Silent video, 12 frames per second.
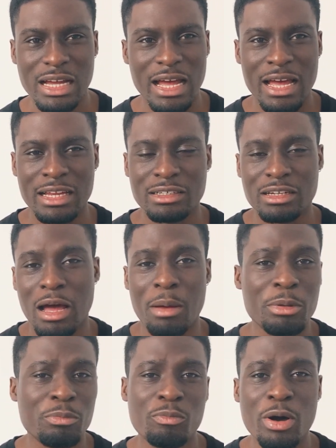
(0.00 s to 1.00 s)
And I
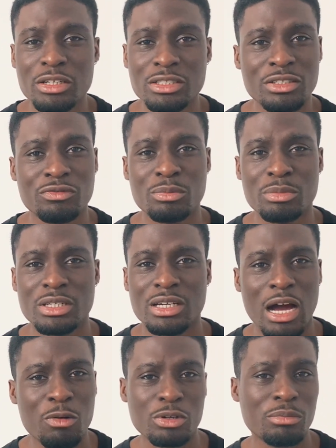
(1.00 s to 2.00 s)
mean, personally for me,
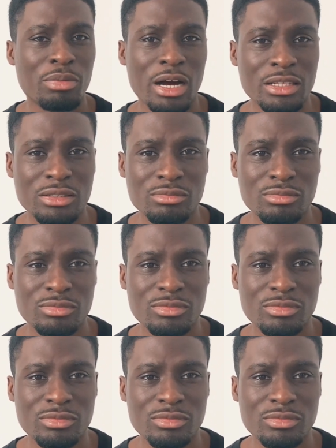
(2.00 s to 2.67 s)
I wouldn't buy them.